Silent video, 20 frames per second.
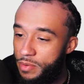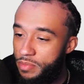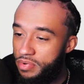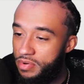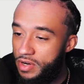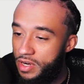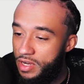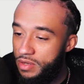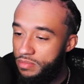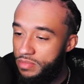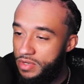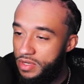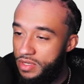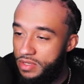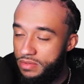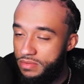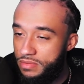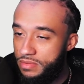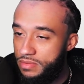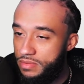up parade, but
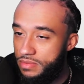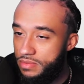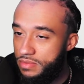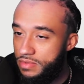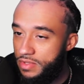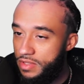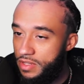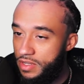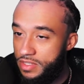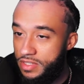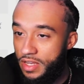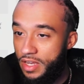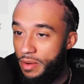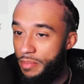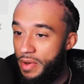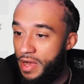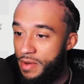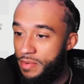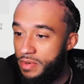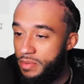looks like a
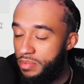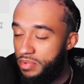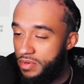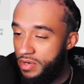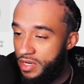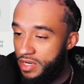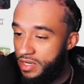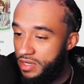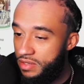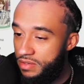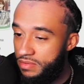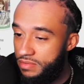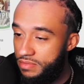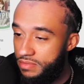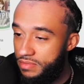pop up parade.